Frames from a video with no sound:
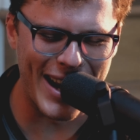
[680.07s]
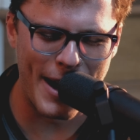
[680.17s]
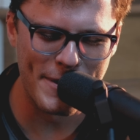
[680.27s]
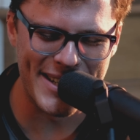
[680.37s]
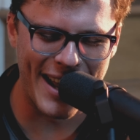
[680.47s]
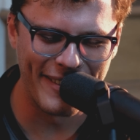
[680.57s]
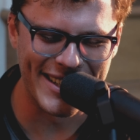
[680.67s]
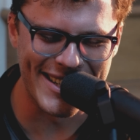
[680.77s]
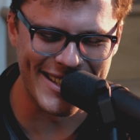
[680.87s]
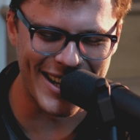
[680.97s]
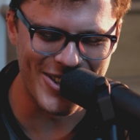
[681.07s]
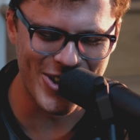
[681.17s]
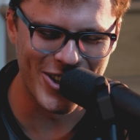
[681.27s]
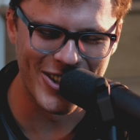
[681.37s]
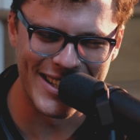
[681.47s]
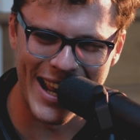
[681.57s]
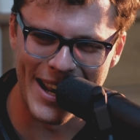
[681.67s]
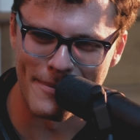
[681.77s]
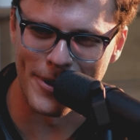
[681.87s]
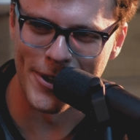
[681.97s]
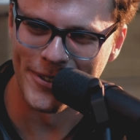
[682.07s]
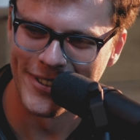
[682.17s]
I was having such a good day, bro.